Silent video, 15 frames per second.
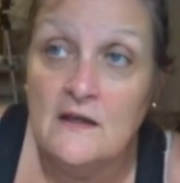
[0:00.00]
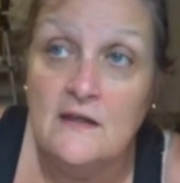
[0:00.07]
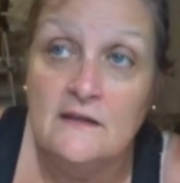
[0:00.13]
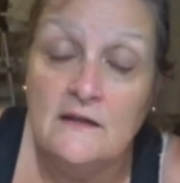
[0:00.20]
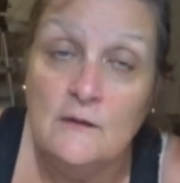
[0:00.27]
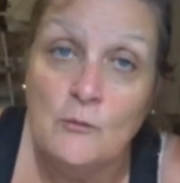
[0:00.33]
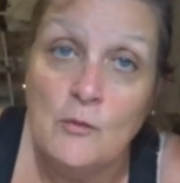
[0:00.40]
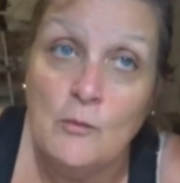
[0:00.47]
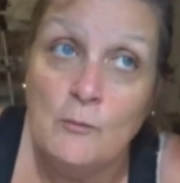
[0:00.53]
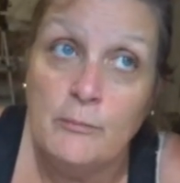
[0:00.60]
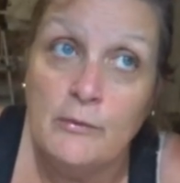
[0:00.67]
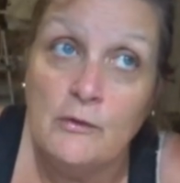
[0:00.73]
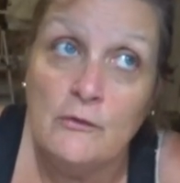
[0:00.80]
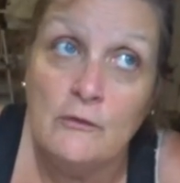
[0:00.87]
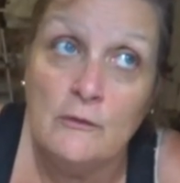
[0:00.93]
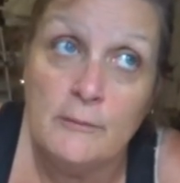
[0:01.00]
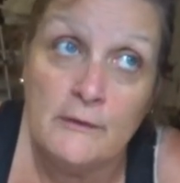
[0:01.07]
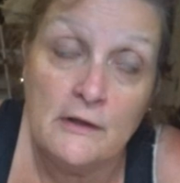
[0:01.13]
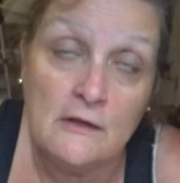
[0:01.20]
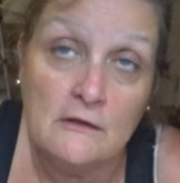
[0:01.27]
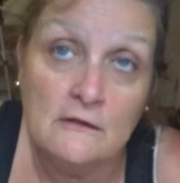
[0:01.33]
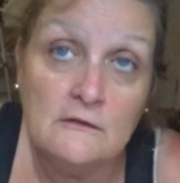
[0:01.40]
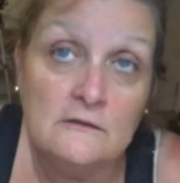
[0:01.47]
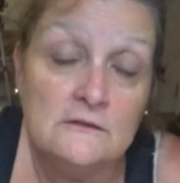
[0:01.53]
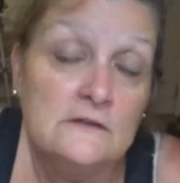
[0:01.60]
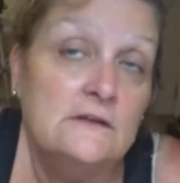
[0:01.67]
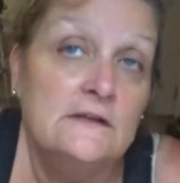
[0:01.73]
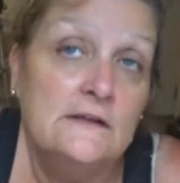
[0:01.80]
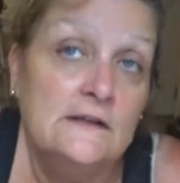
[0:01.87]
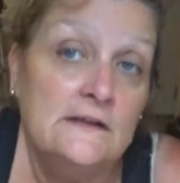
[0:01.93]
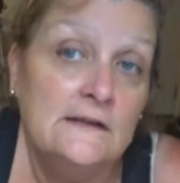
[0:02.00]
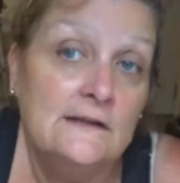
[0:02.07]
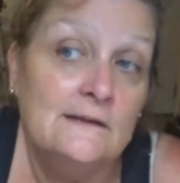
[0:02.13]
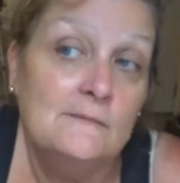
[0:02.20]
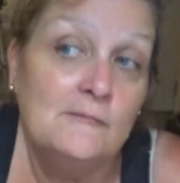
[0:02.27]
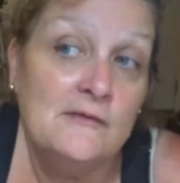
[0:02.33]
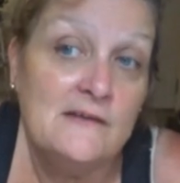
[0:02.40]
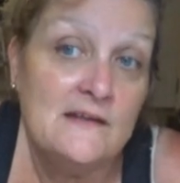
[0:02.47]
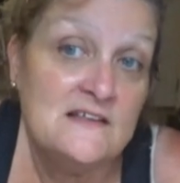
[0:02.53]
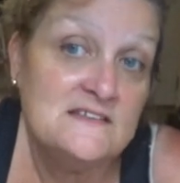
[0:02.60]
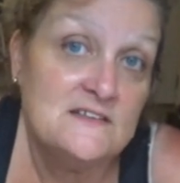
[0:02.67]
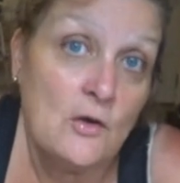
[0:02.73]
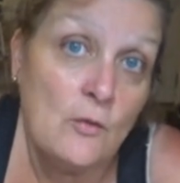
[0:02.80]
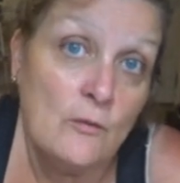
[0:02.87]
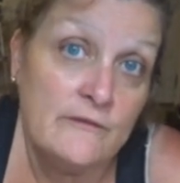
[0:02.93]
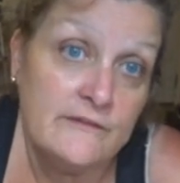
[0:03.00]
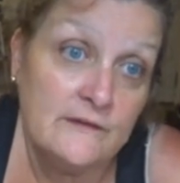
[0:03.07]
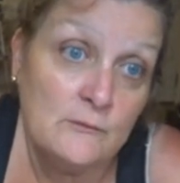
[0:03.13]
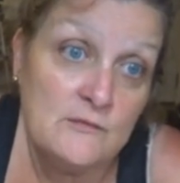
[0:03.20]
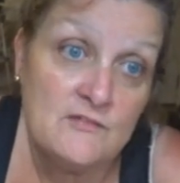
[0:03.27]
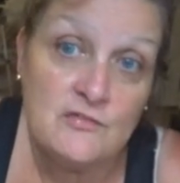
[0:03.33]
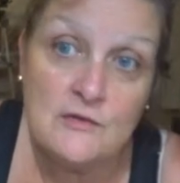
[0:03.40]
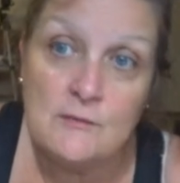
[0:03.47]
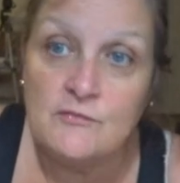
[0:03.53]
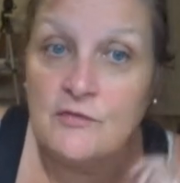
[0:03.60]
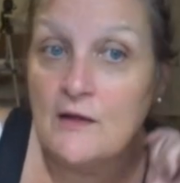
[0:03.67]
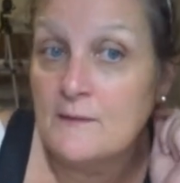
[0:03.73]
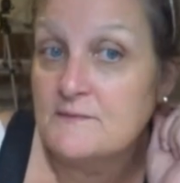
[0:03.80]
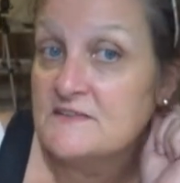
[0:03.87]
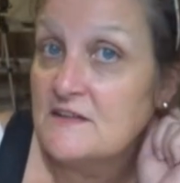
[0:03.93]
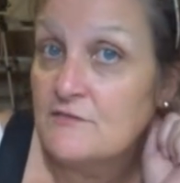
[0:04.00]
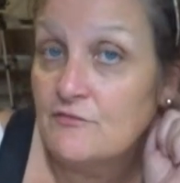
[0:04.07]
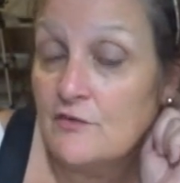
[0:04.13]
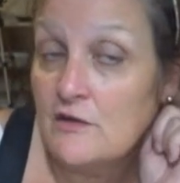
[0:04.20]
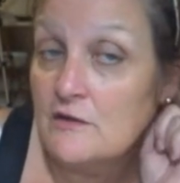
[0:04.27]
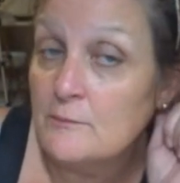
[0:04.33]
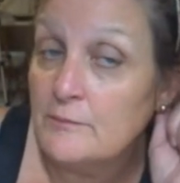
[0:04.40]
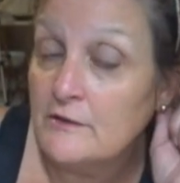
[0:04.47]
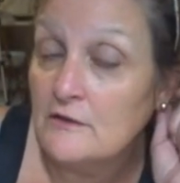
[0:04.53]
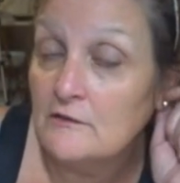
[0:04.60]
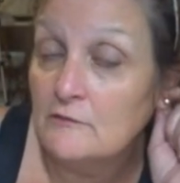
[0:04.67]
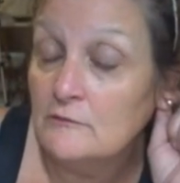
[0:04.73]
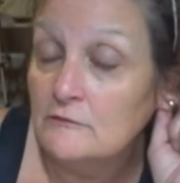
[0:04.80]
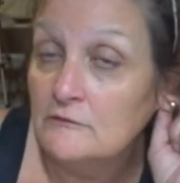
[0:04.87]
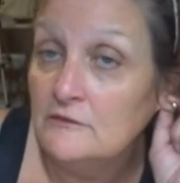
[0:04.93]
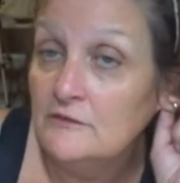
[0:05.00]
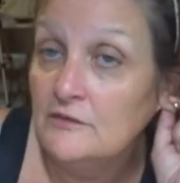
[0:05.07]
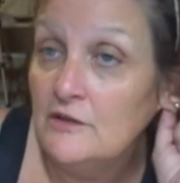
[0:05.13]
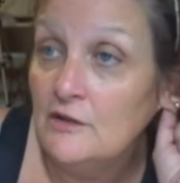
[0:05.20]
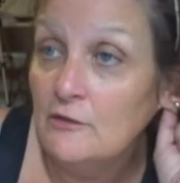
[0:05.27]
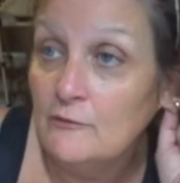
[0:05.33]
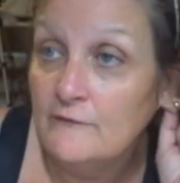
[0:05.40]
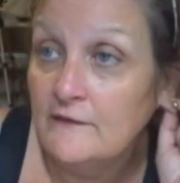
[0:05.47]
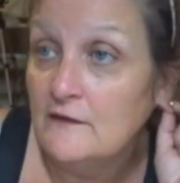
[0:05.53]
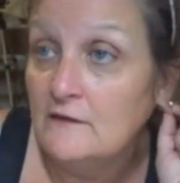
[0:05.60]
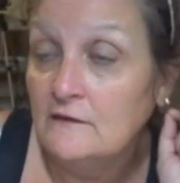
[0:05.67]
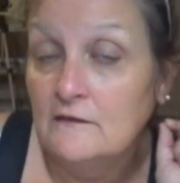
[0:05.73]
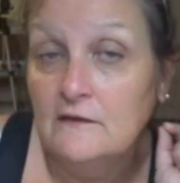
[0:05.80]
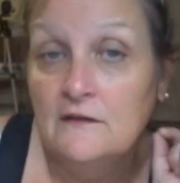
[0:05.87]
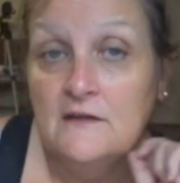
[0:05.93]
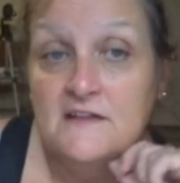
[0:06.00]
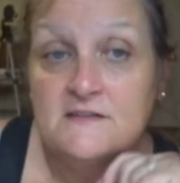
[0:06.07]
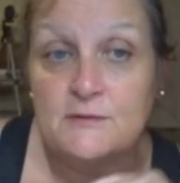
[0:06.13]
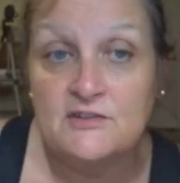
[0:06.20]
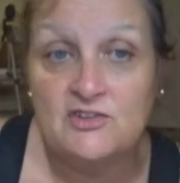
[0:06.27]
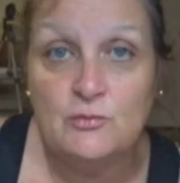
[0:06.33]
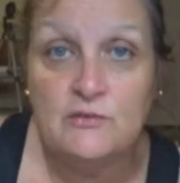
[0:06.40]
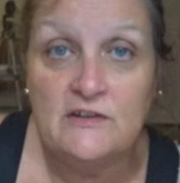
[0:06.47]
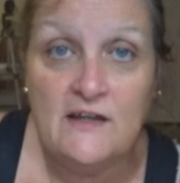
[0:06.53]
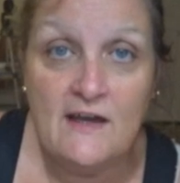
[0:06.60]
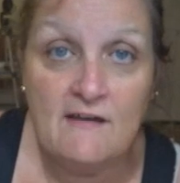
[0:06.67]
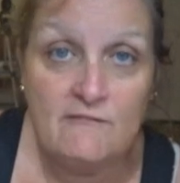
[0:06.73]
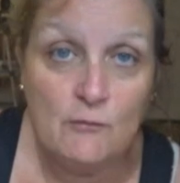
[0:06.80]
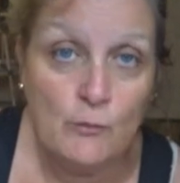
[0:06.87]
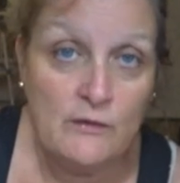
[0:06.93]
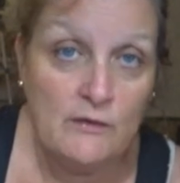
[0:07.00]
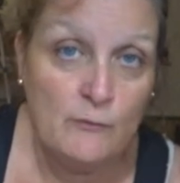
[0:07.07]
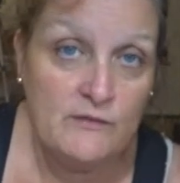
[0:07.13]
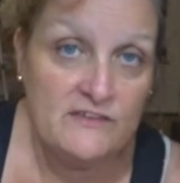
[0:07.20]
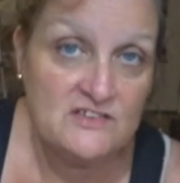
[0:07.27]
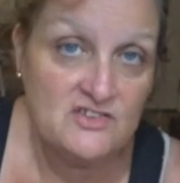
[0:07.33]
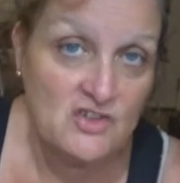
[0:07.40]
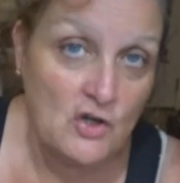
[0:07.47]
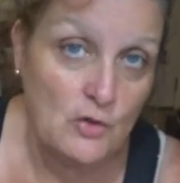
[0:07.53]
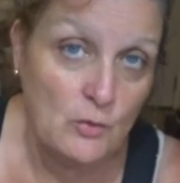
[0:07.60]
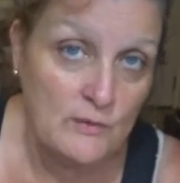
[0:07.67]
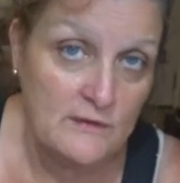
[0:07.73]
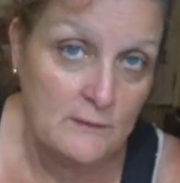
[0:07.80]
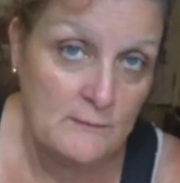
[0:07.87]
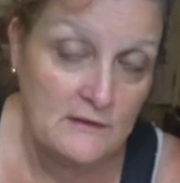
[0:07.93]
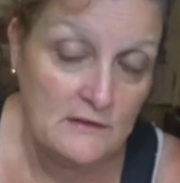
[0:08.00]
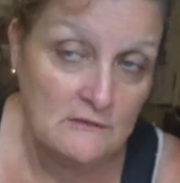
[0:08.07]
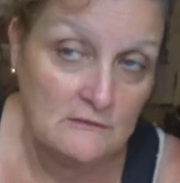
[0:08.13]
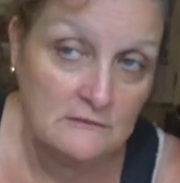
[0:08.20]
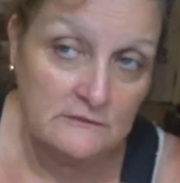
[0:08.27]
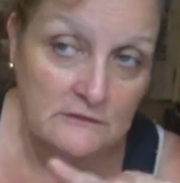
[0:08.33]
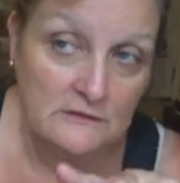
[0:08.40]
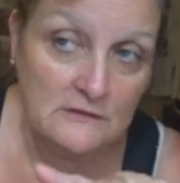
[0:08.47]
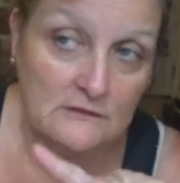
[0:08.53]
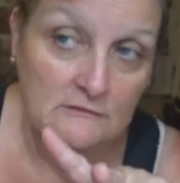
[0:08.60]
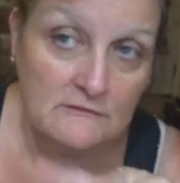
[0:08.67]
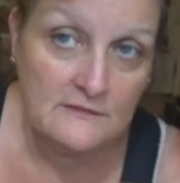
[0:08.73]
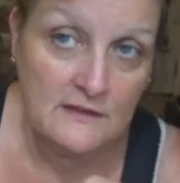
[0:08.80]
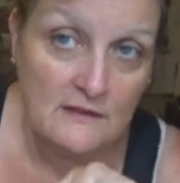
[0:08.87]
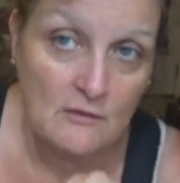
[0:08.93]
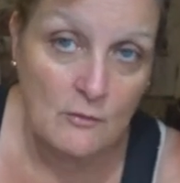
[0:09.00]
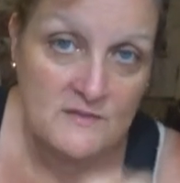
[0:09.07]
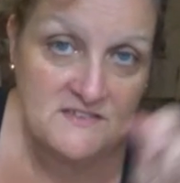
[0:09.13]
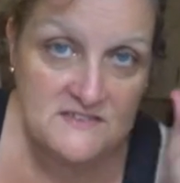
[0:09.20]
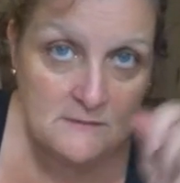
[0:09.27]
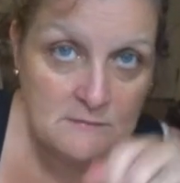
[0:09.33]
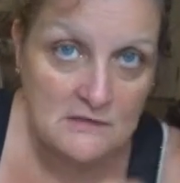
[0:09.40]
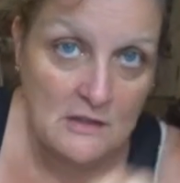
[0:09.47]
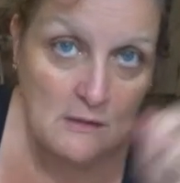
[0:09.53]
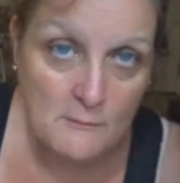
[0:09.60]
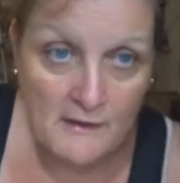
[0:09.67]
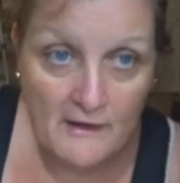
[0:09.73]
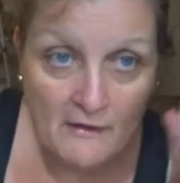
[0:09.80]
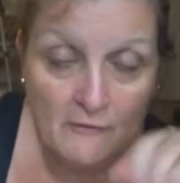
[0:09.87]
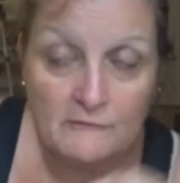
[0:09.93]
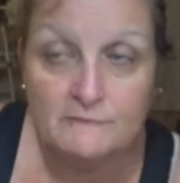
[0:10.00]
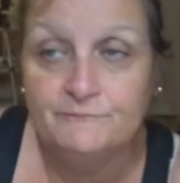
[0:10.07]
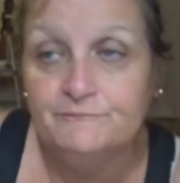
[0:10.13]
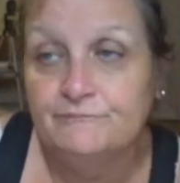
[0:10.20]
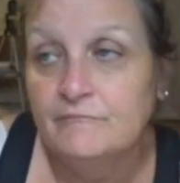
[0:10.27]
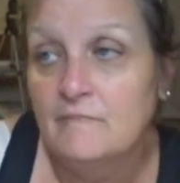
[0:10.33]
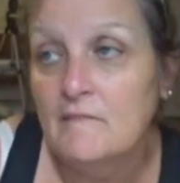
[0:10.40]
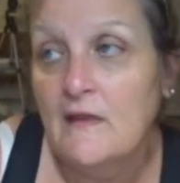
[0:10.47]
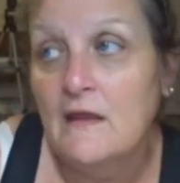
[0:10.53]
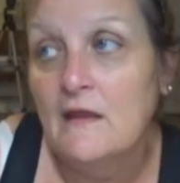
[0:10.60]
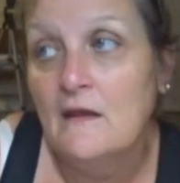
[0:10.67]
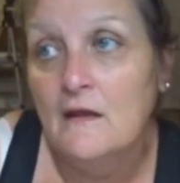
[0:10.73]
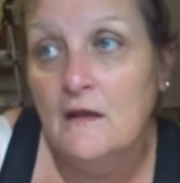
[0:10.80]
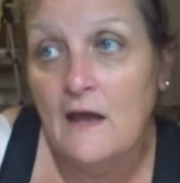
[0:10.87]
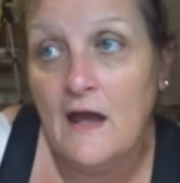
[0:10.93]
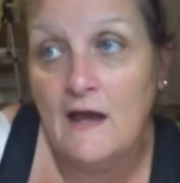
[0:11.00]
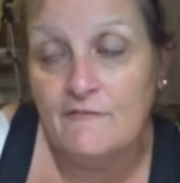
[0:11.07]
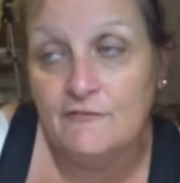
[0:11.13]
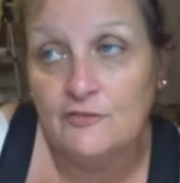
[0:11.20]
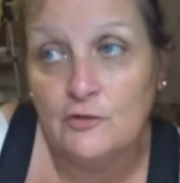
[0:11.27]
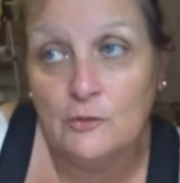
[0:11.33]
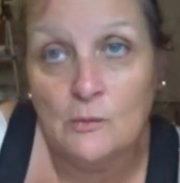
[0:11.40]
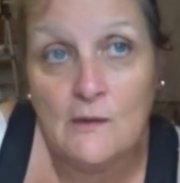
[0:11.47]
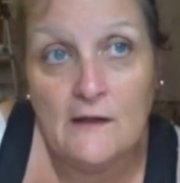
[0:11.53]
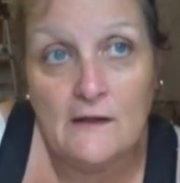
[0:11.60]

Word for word: and they won't pull apart. I mean, that's the whole thing with flip-flops. They fall apart, you know, the especially when you have the one with the toe in the middle, you know, they always seem to come out after a